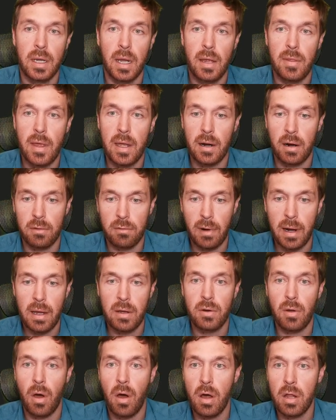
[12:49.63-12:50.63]
And then
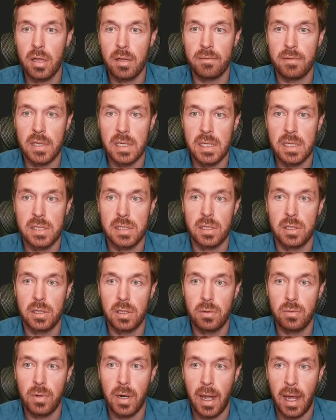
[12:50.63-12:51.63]
around all of these,
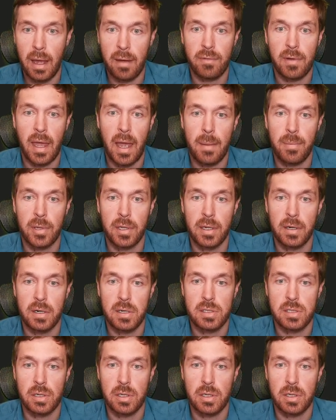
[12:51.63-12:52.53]
you would have capillaries.